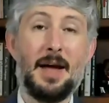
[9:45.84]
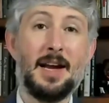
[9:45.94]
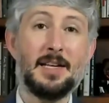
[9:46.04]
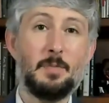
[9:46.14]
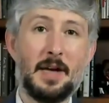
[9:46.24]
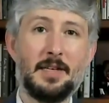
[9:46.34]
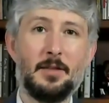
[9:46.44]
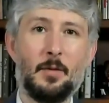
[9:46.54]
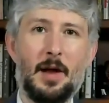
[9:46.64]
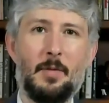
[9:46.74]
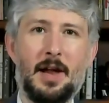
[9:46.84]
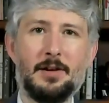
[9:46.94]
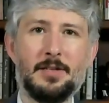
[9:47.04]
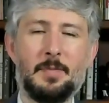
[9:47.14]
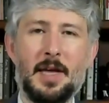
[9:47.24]
I'm not expecting the Red
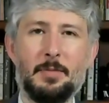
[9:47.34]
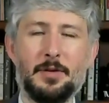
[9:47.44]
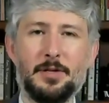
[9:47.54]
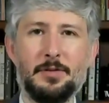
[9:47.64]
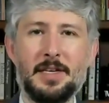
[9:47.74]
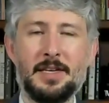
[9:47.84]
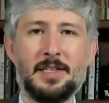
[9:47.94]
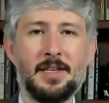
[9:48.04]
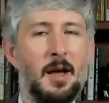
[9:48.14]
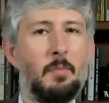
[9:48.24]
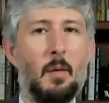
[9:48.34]
Raiders to be able to do this,